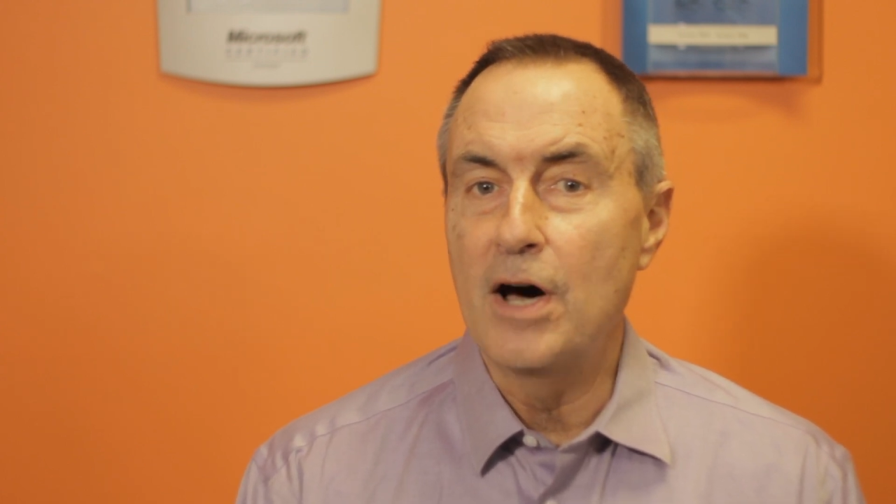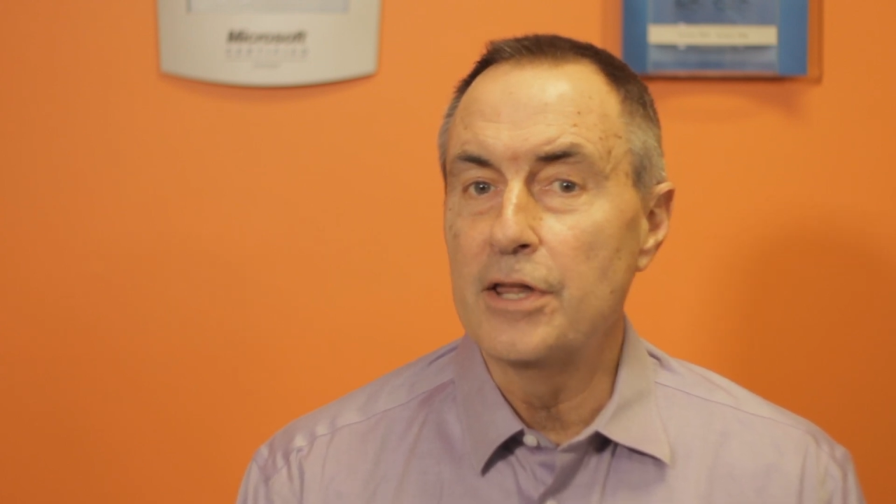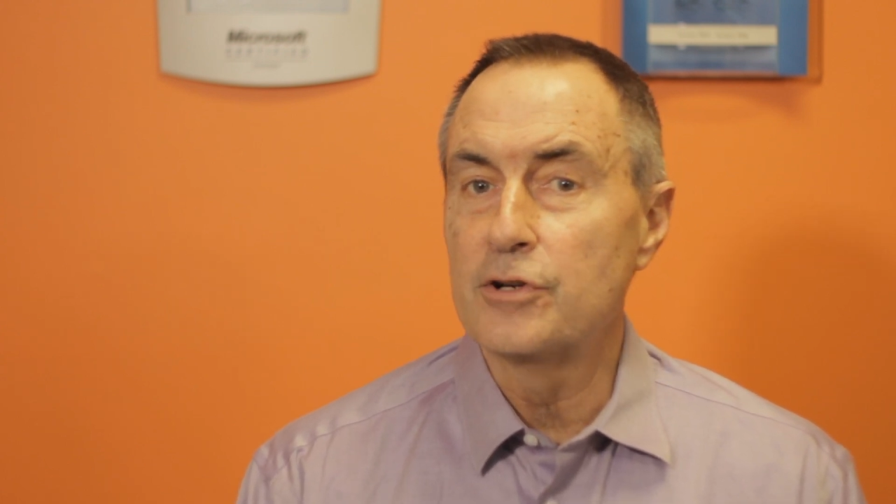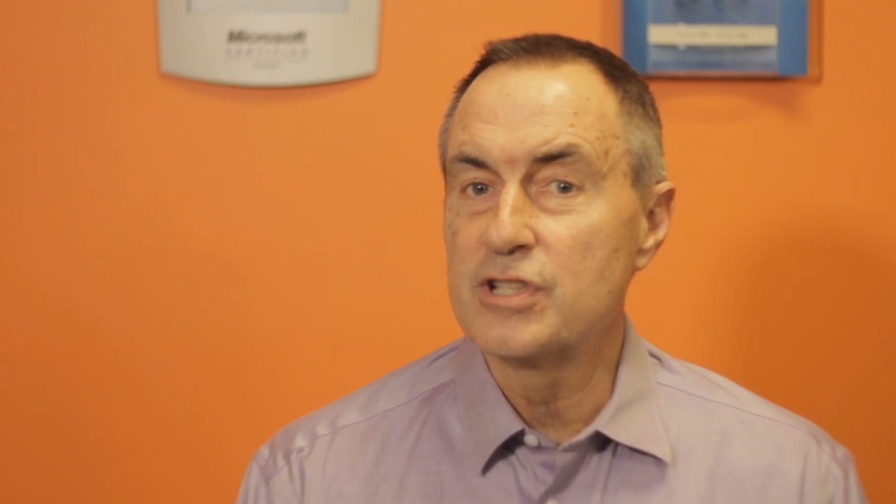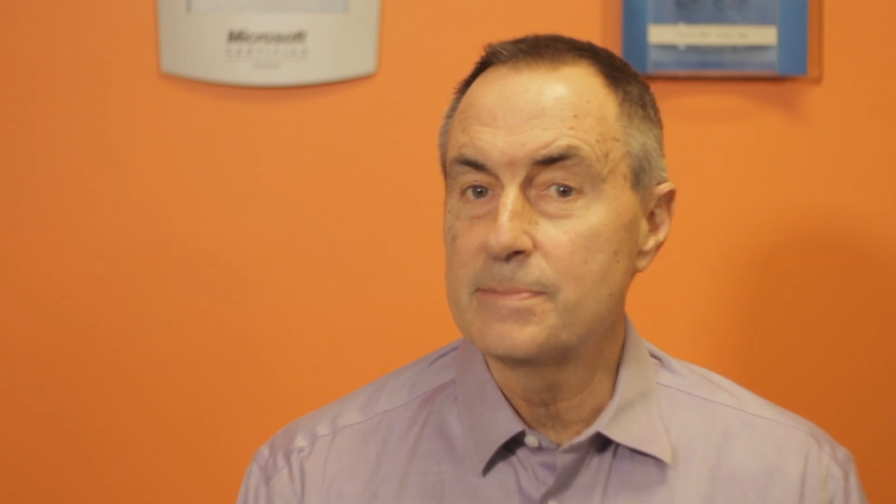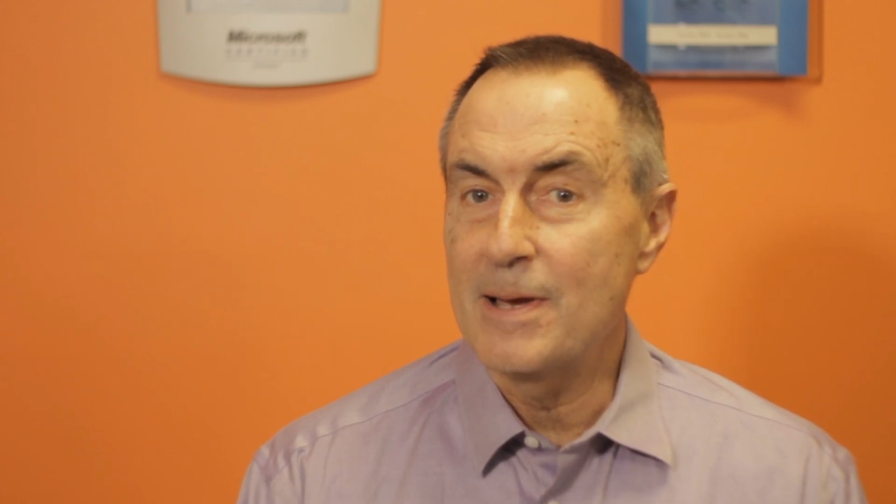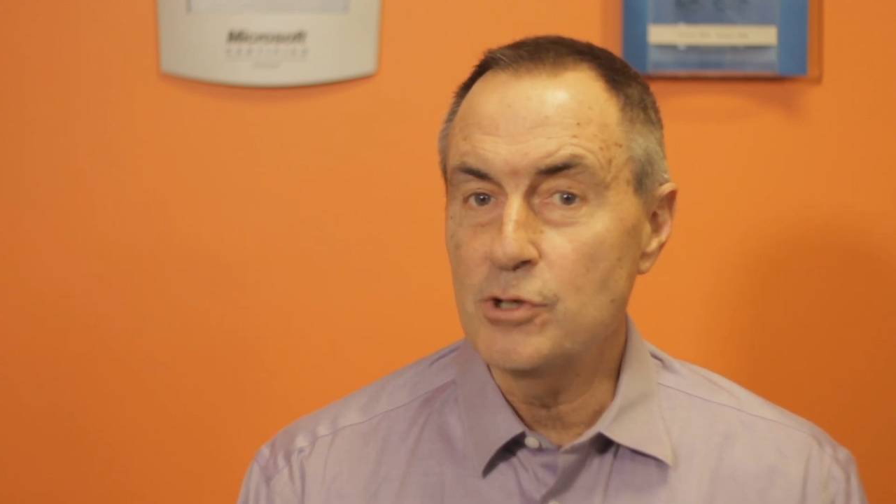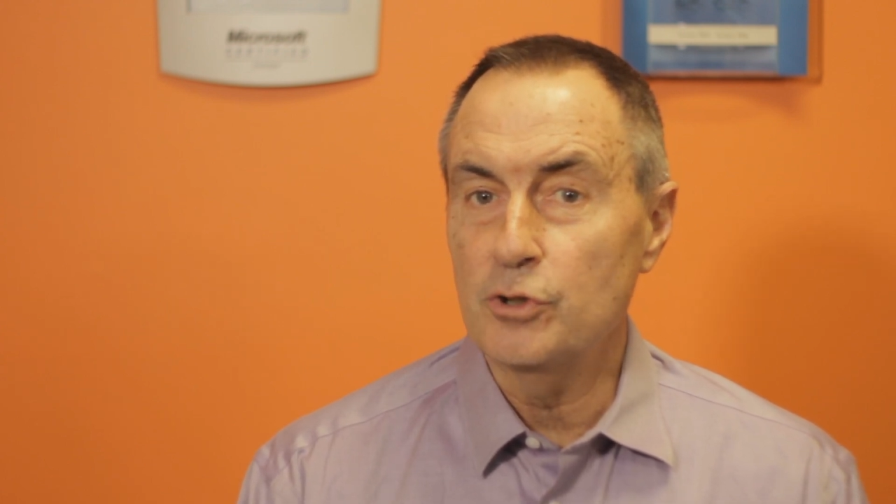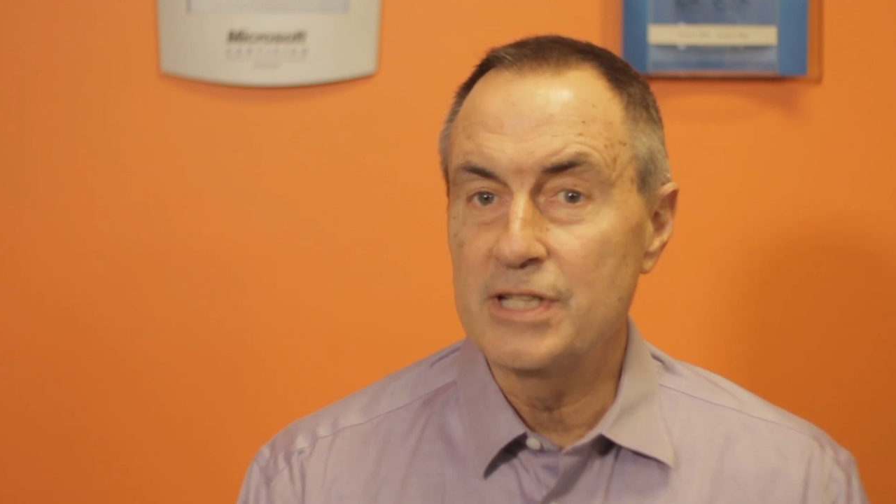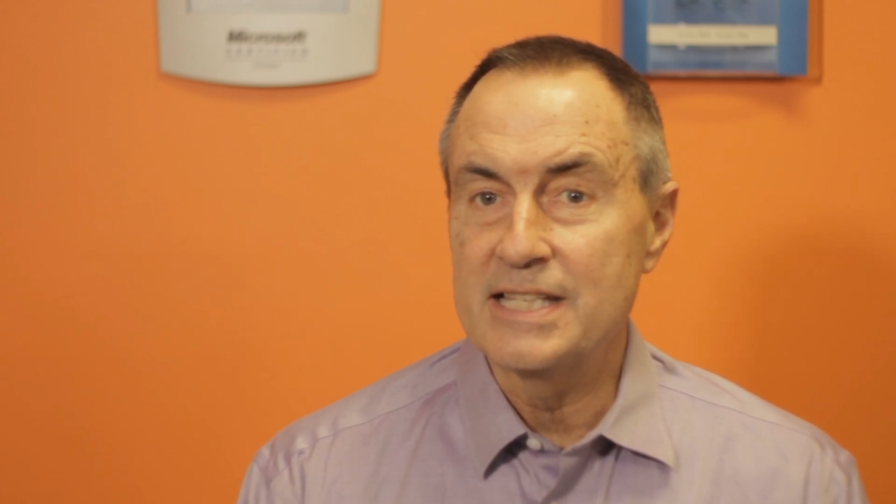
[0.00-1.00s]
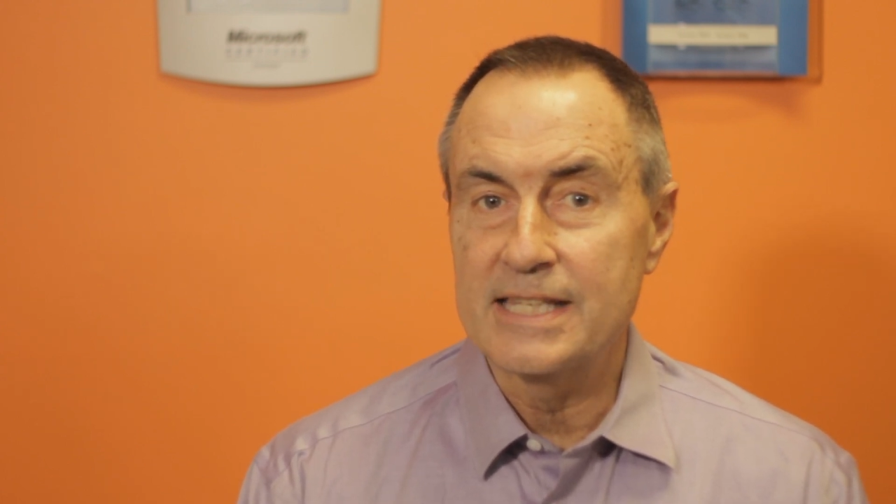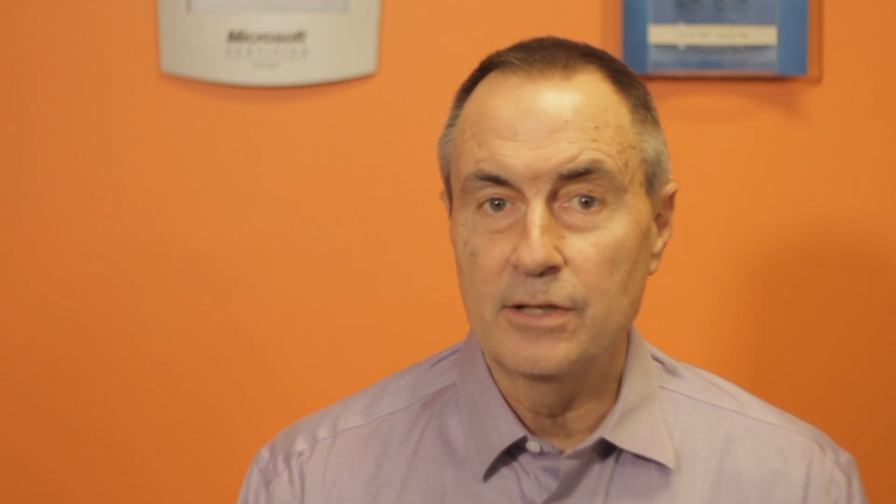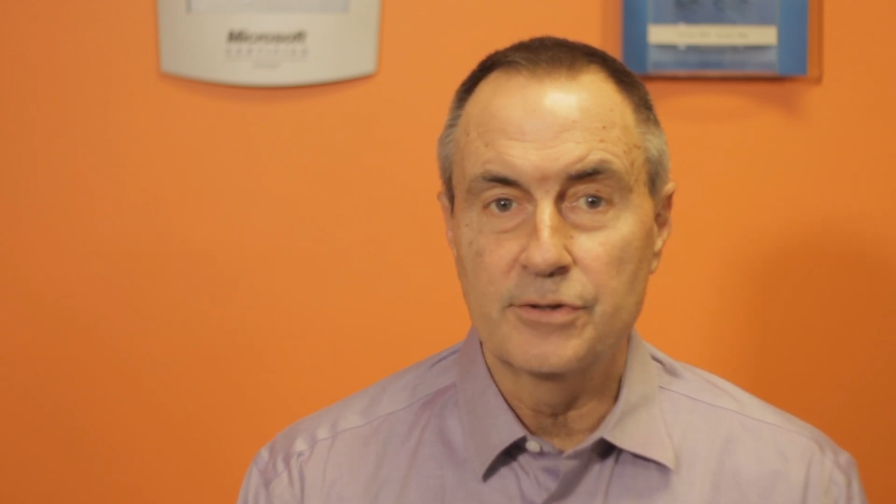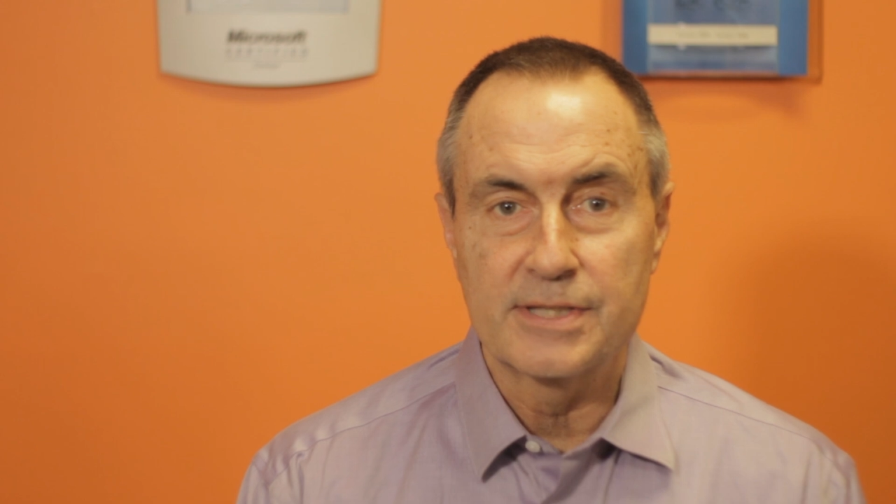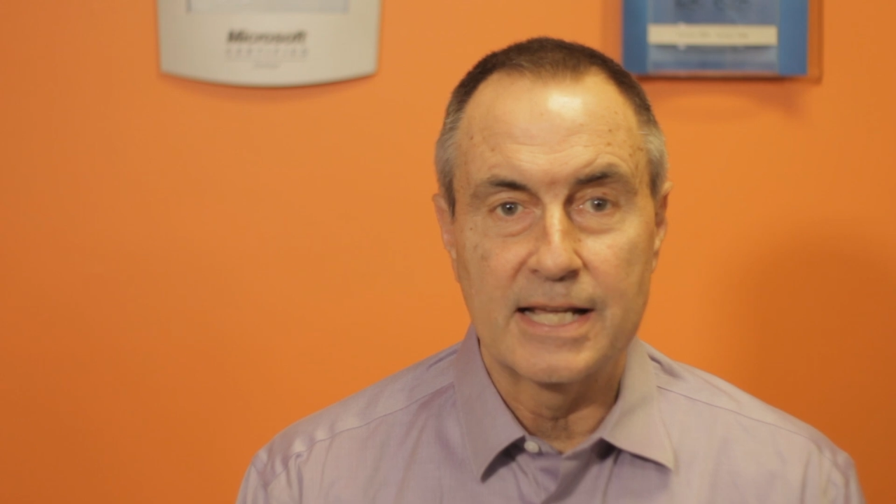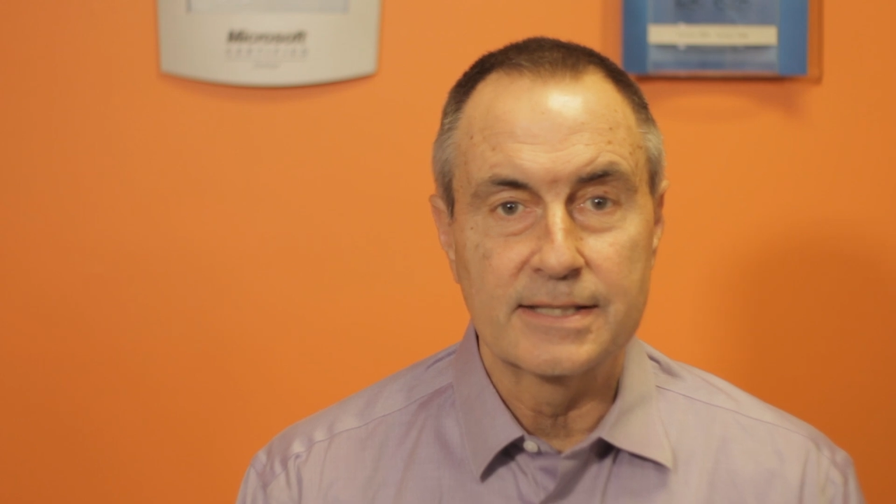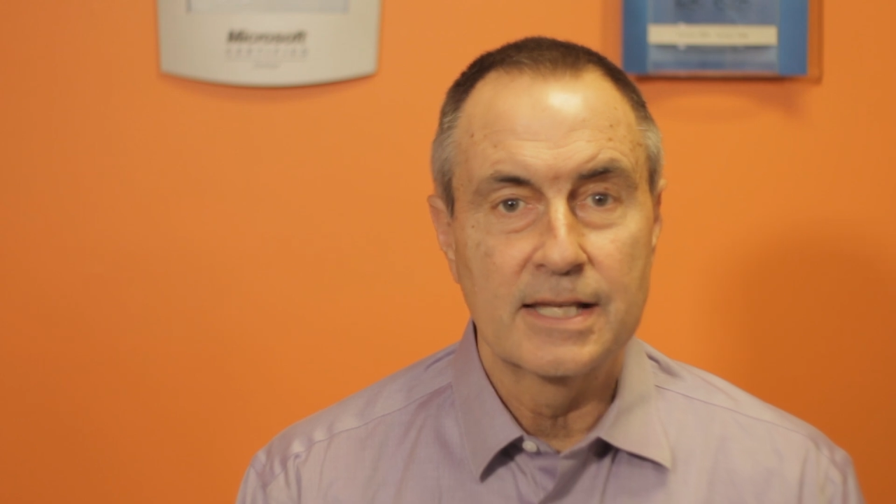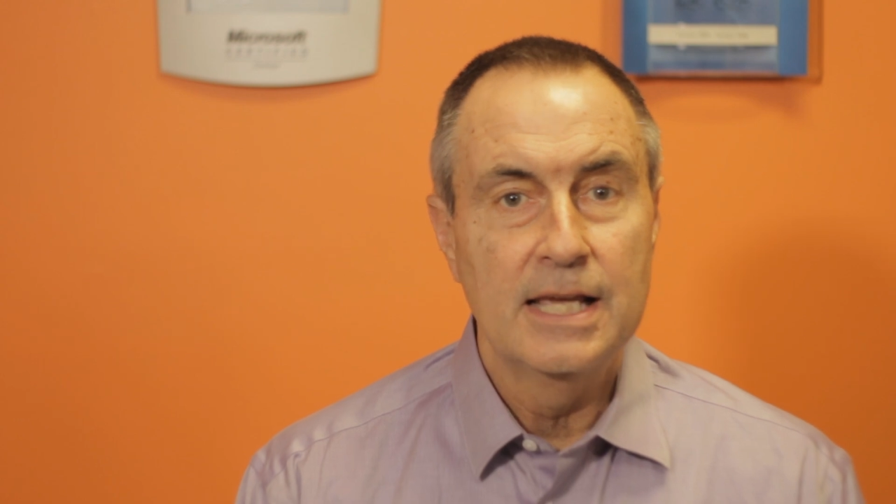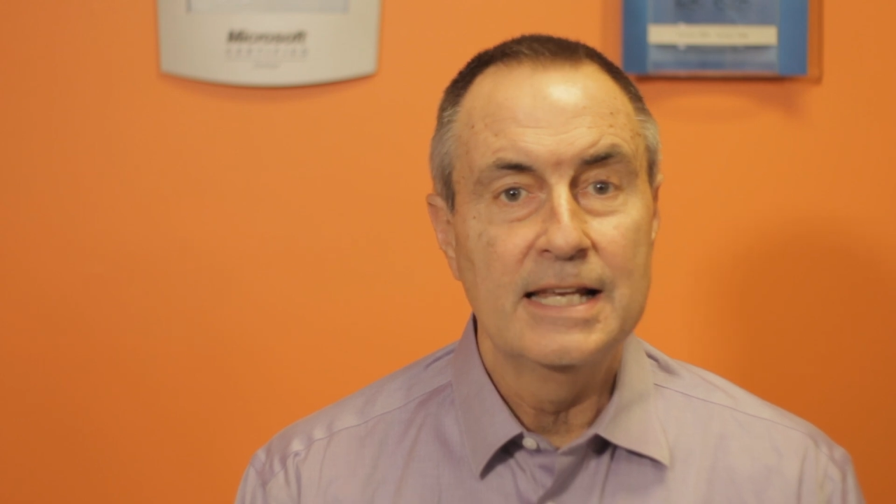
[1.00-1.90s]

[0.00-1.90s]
other specialty skill sets